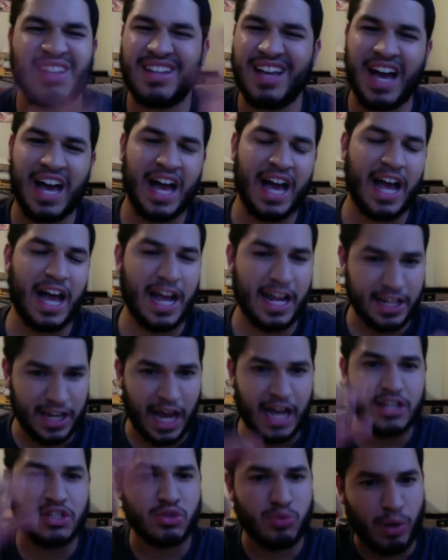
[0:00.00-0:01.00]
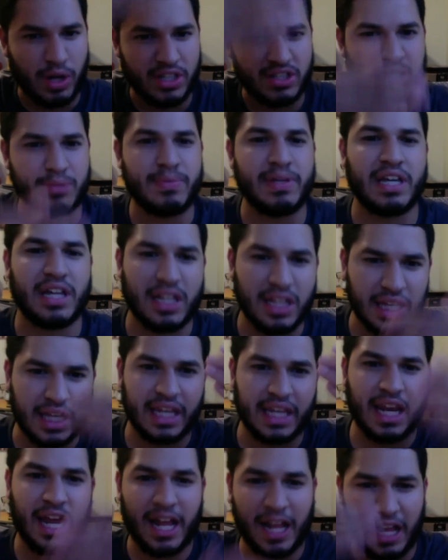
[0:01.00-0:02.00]
I just want it to be
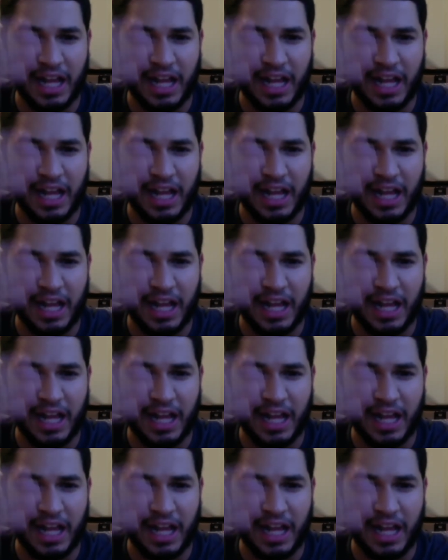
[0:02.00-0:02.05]
clean.